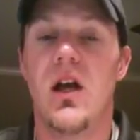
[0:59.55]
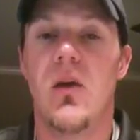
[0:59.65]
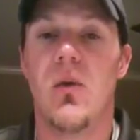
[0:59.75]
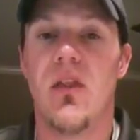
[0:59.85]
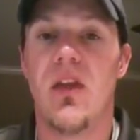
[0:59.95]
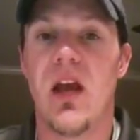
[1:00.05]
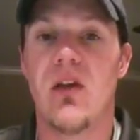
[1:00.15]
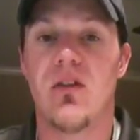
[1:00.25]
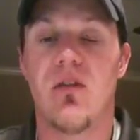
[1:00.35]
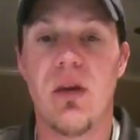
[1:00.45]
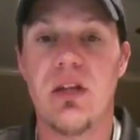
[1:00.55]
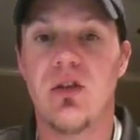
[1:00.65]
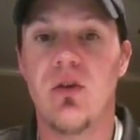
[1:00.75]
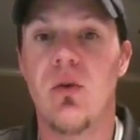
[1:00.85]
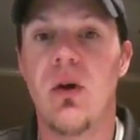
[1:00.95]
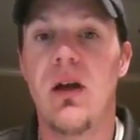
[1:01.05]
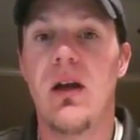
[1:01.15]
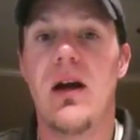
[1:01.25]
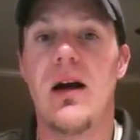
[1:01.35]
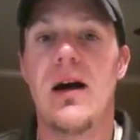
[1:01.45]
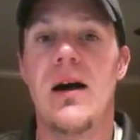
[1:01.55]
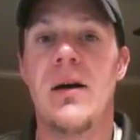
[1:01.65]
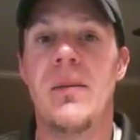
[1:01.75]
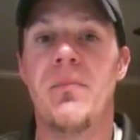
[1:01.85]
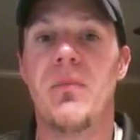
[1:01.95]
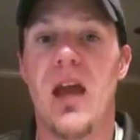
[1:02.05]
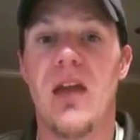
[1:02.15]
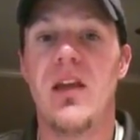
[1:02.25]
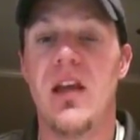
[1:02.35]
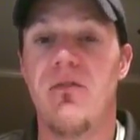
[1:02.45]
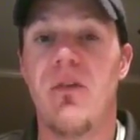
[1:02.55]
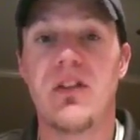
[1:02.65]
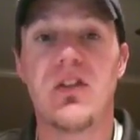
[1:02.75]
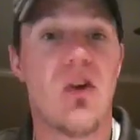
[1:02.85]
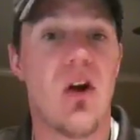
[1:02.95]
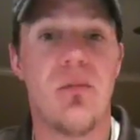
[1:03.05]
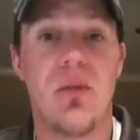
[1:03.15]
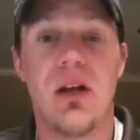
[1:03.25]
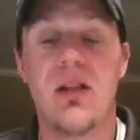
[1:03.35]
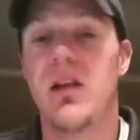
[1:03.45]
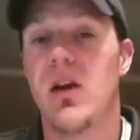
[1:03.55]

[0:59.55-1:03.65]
running the count to 3-2, and they hit Francis hard. But